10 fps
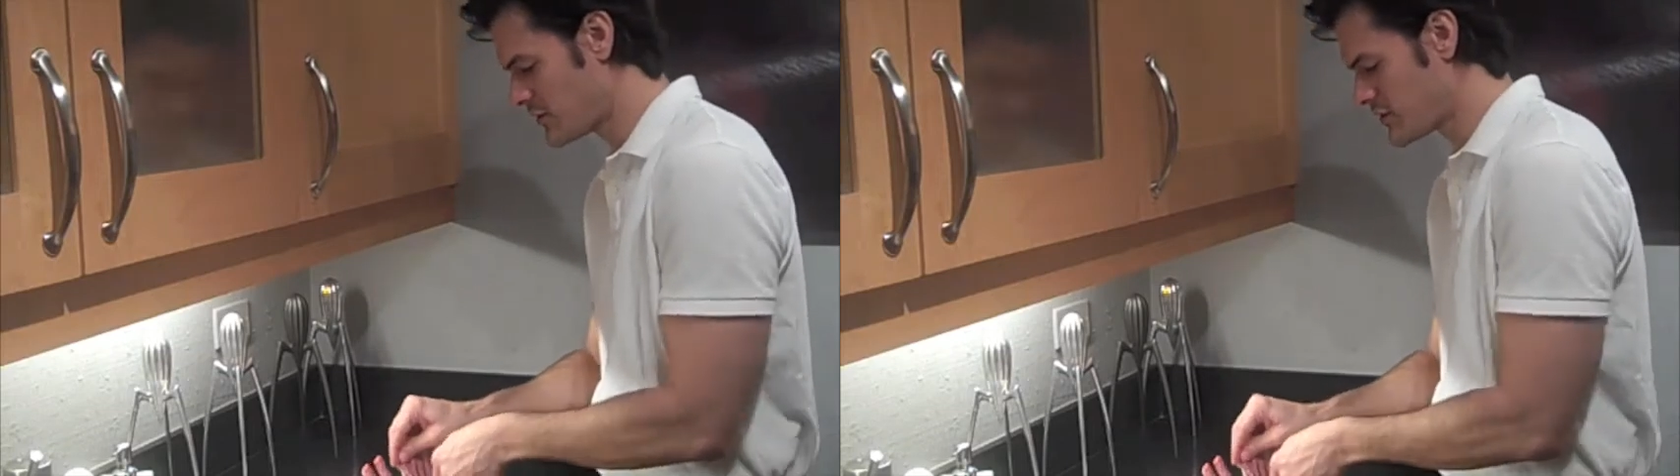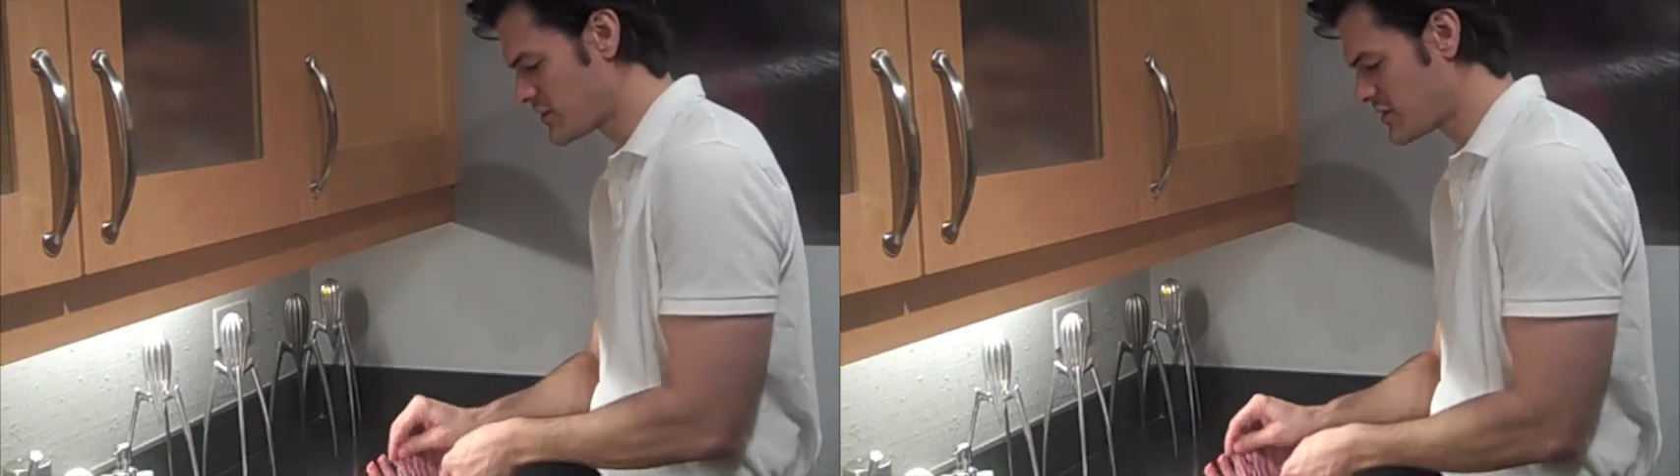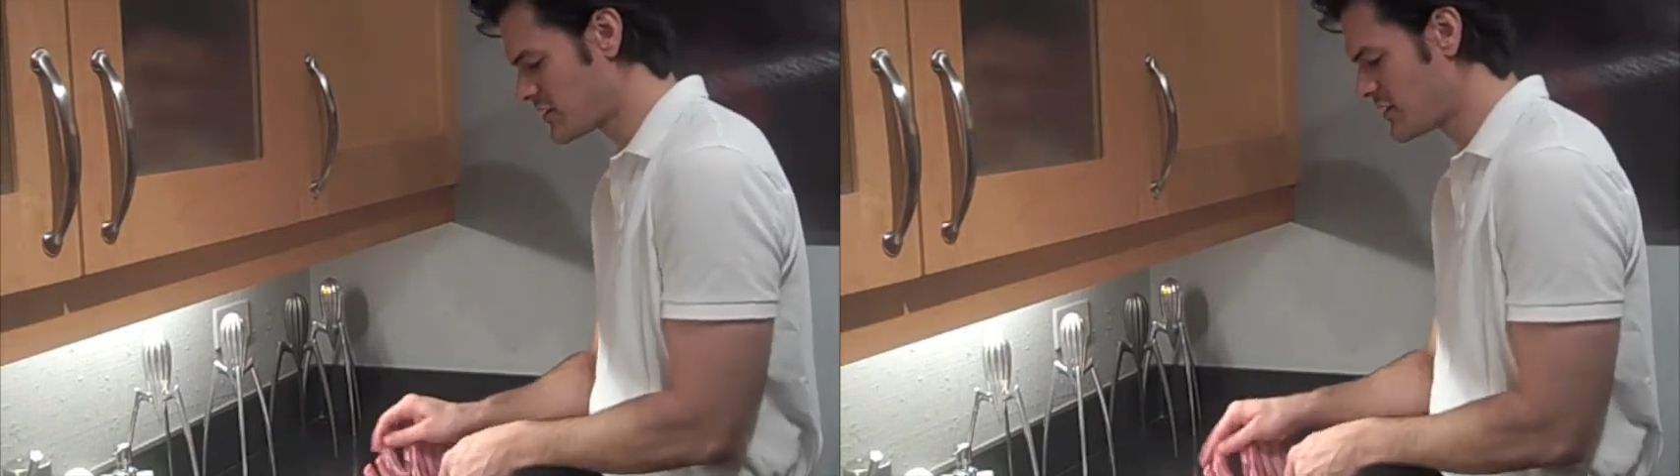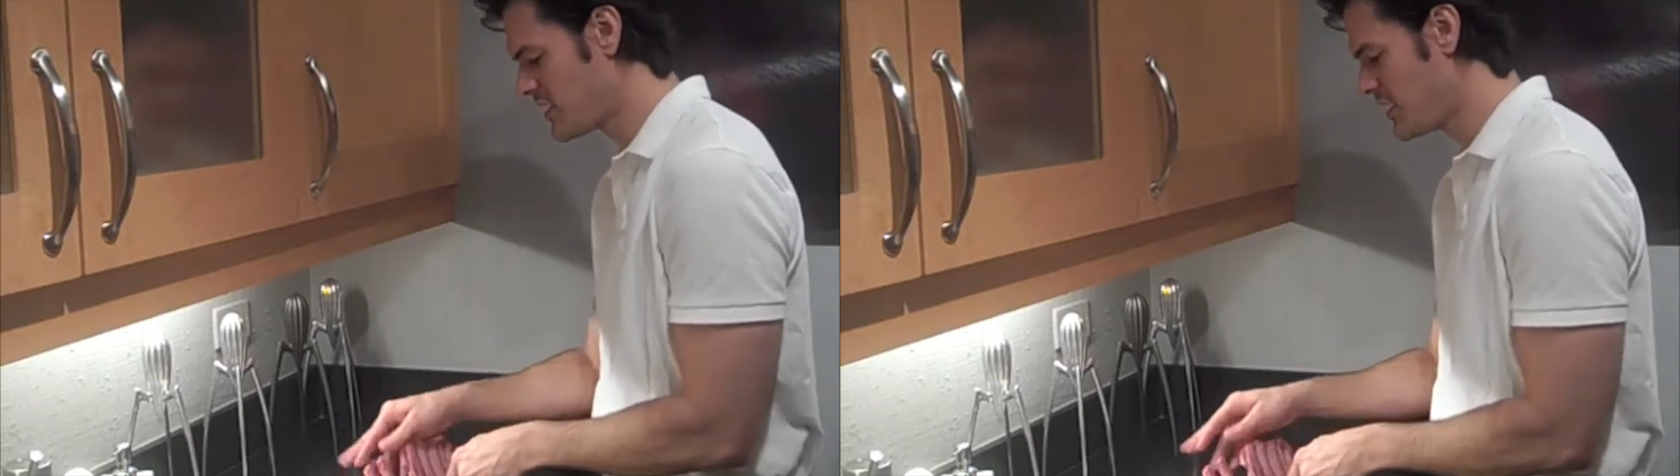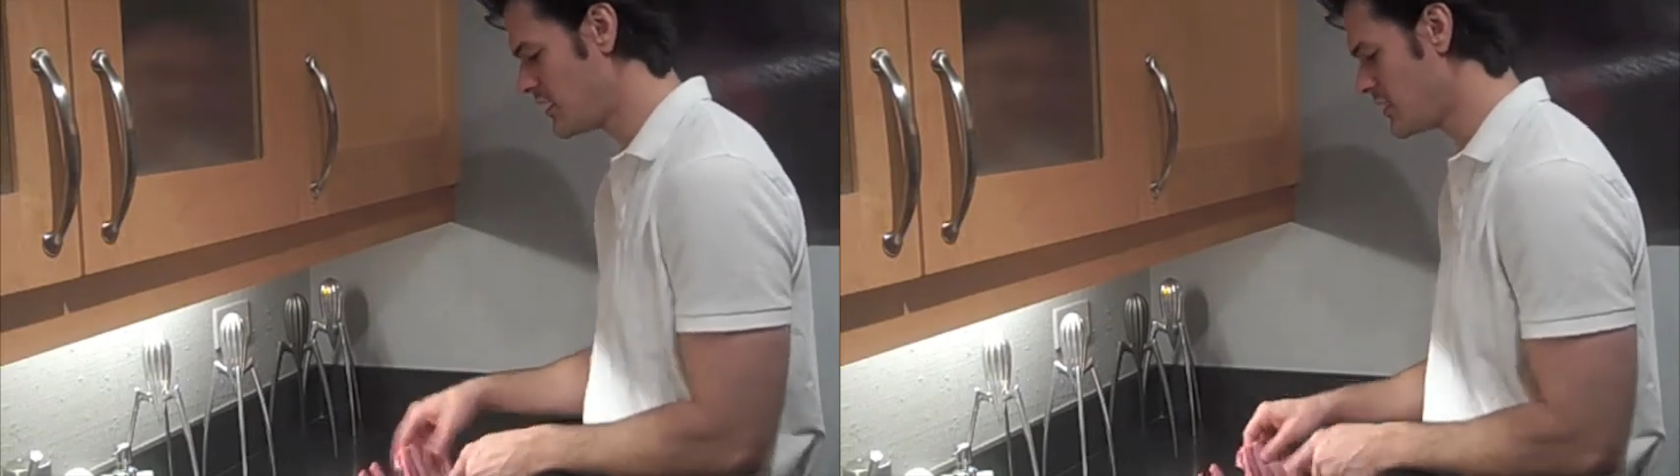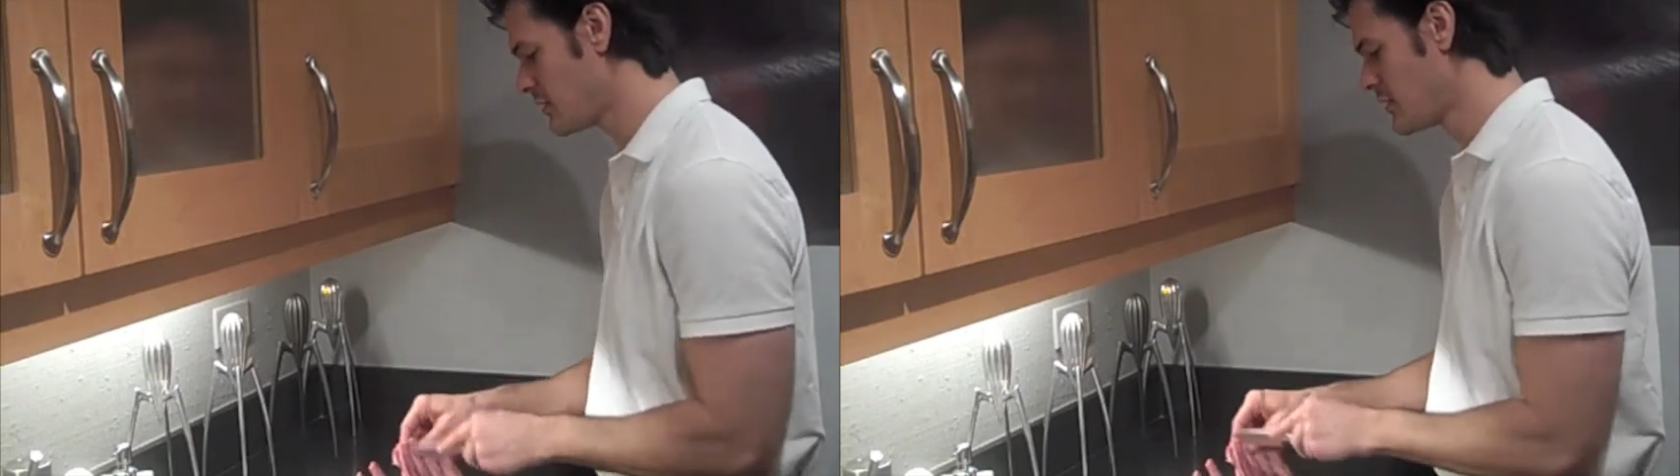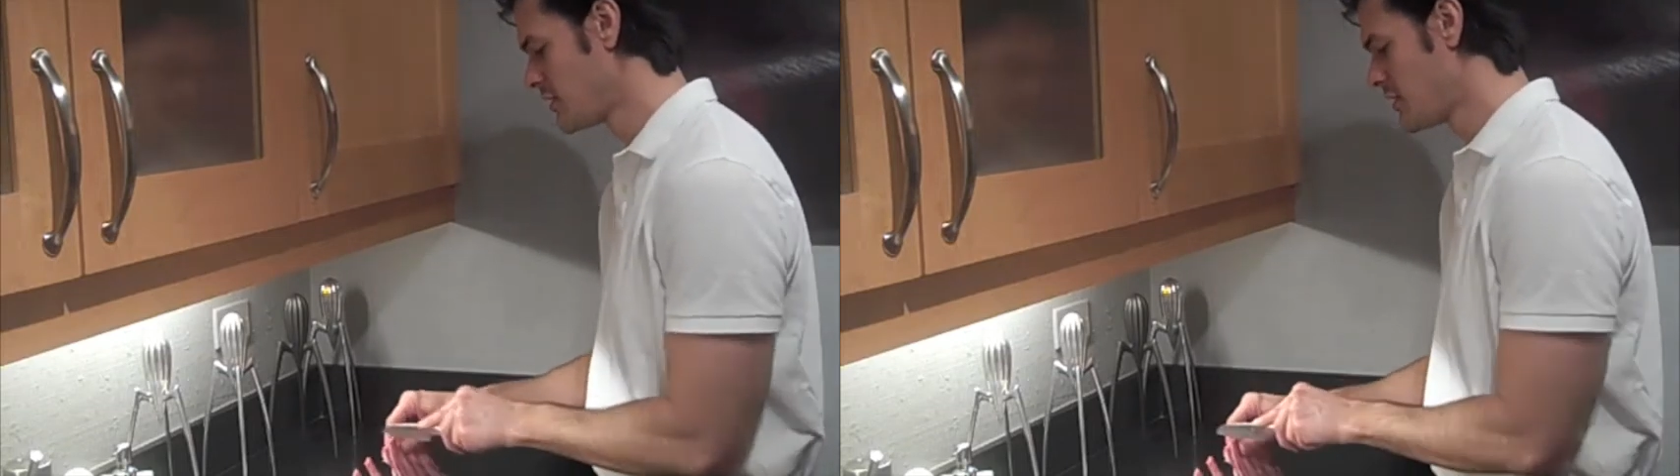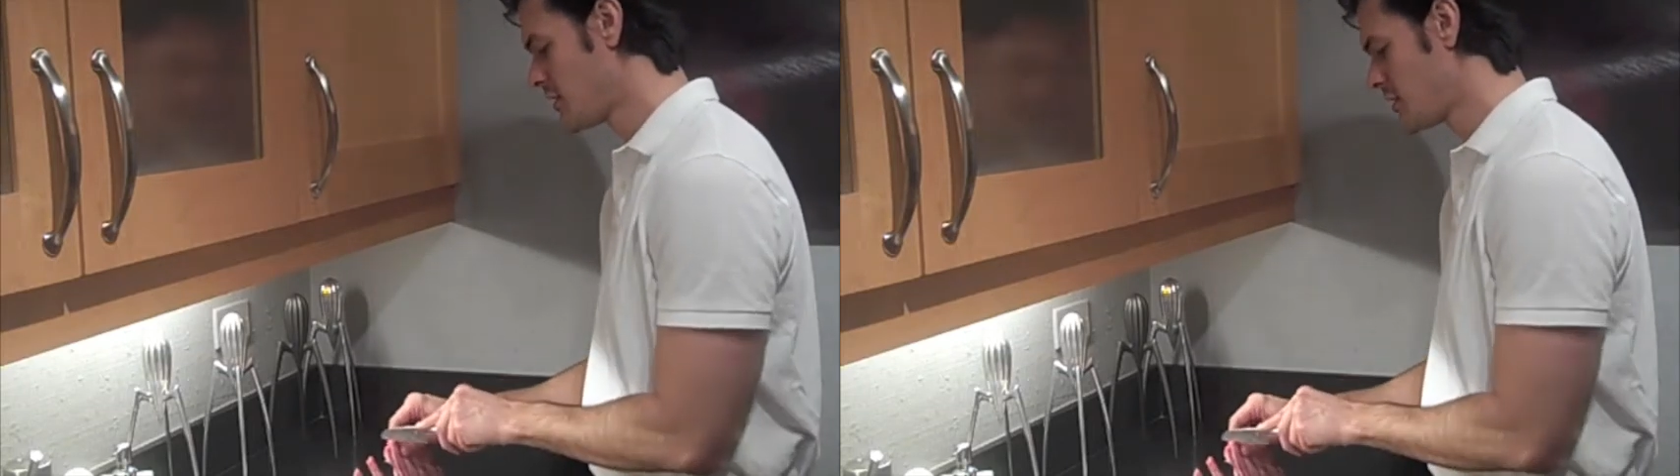which is key to
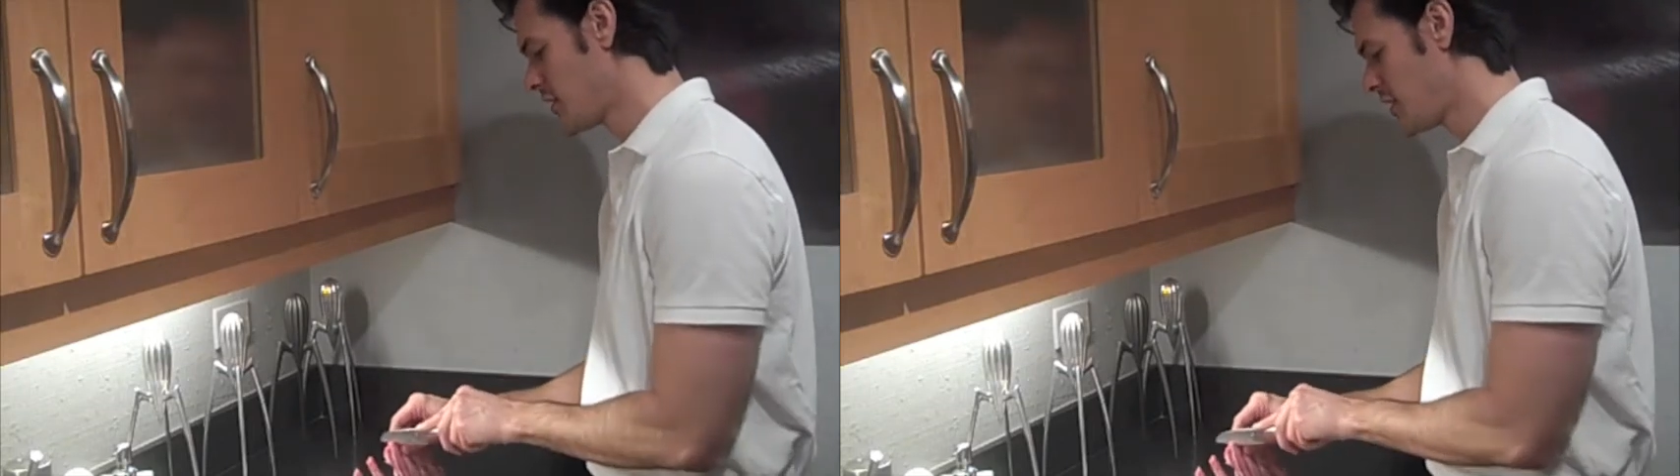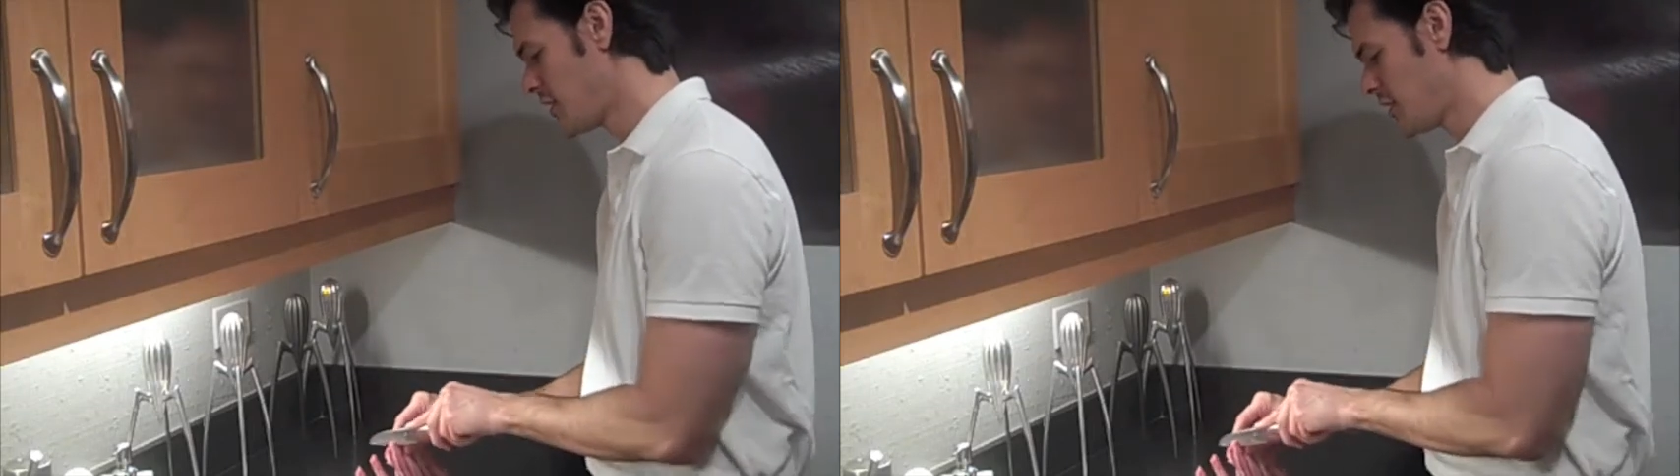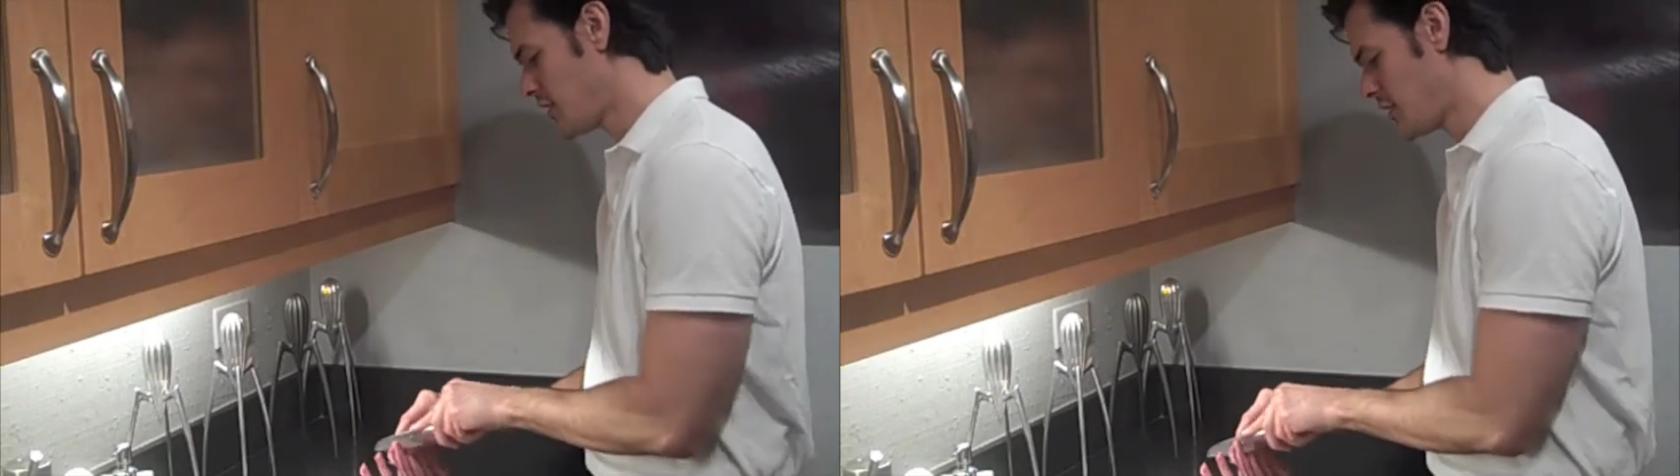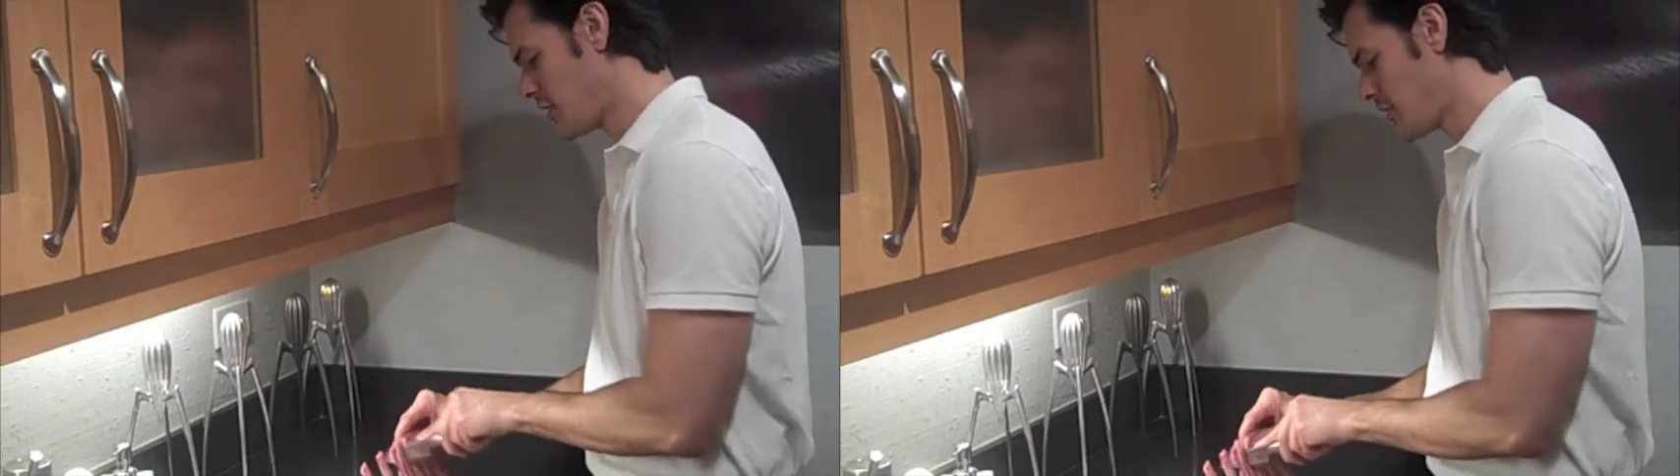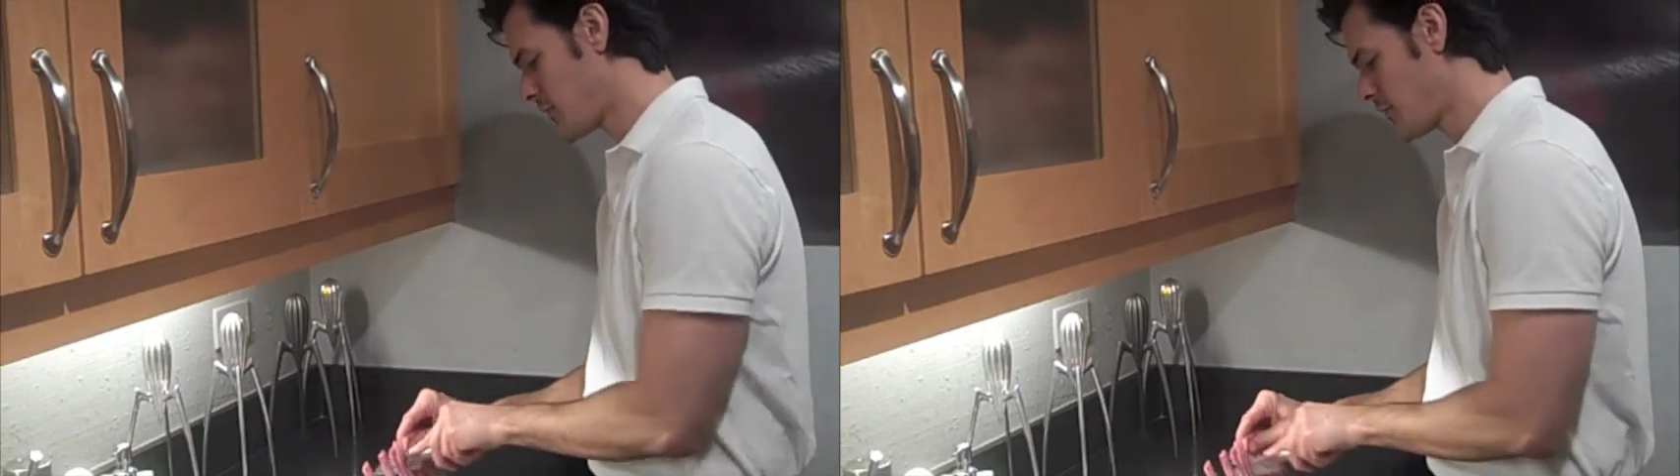getting in here.